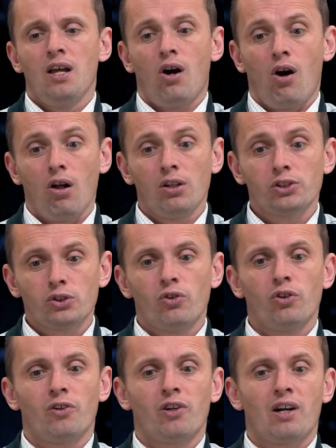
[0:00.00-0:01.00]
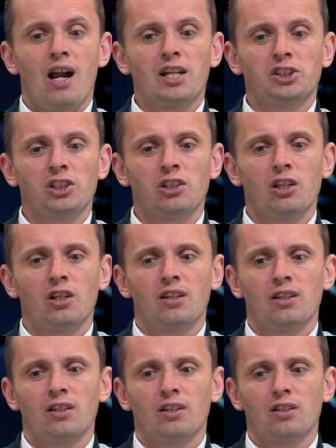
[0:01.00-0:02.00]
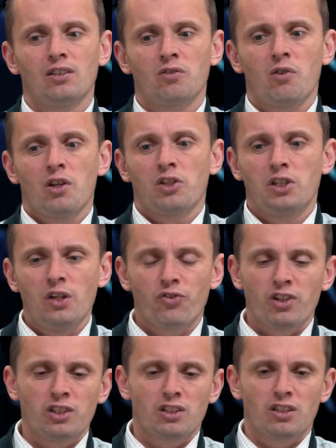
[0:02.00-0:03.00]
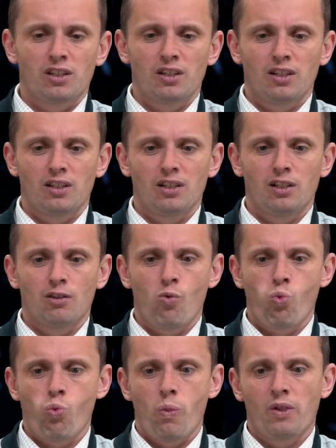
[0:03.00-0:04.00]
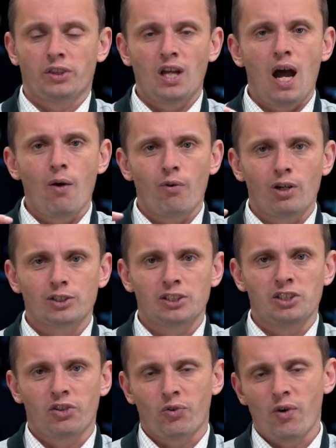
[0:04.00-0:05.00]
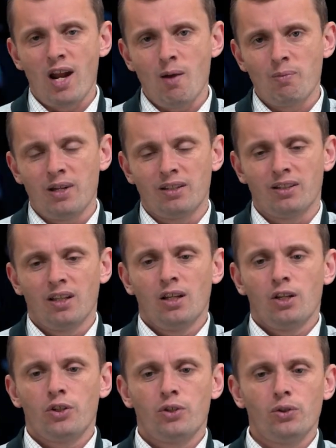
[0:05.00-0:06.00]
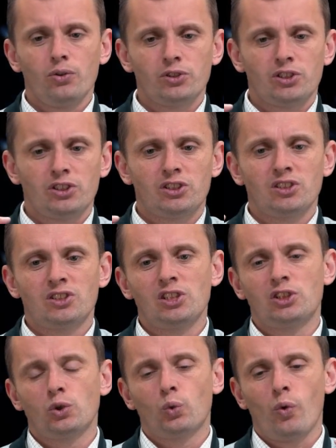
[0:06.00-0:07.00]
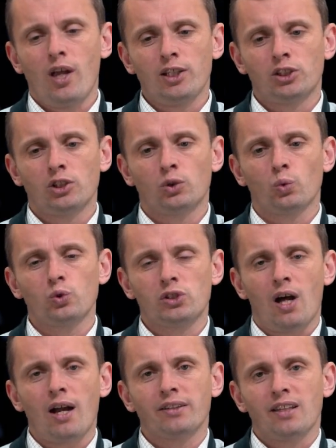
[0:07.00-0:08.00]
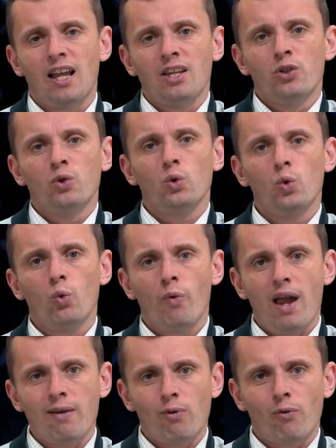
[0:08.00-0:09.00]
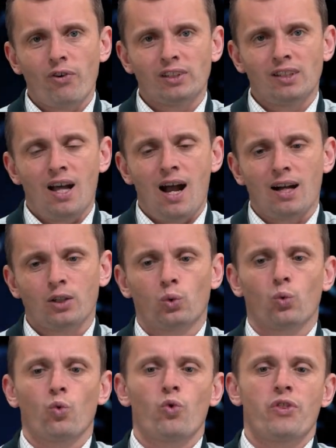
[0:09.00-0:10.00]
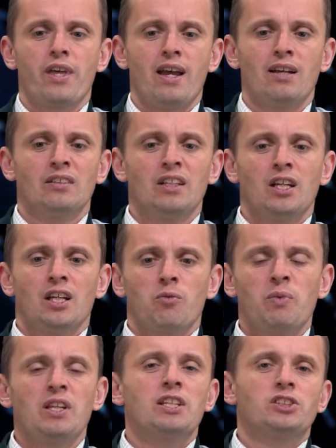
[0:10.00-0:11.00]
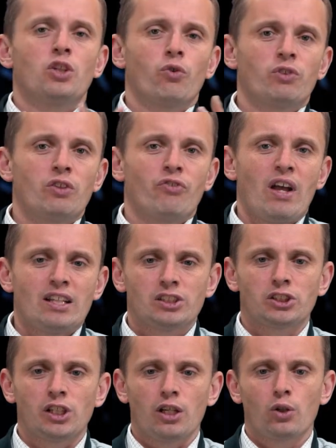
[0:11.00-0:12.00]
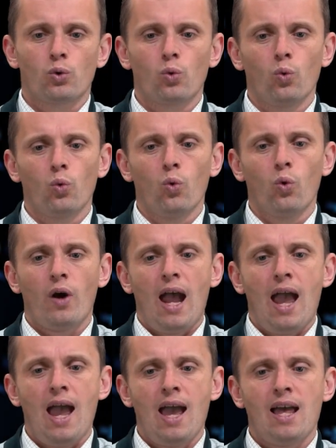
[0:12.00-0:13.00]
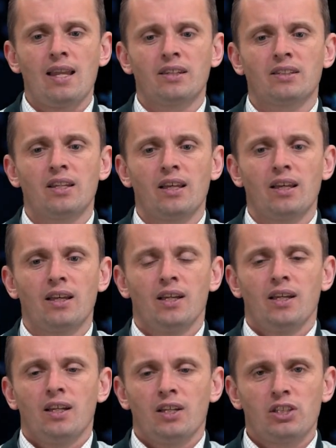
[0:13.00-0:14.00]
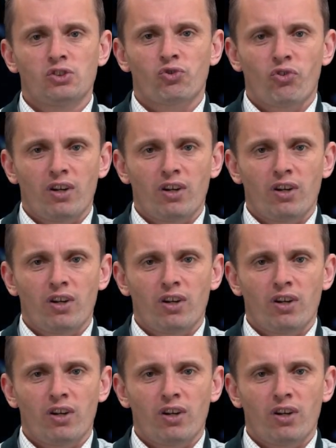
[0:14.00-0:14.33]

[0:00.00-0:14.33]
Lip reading: Also, Russian different towers in Kremlin uses this situation to start a new wave of attack to the Ministry of Defense Shoigu and his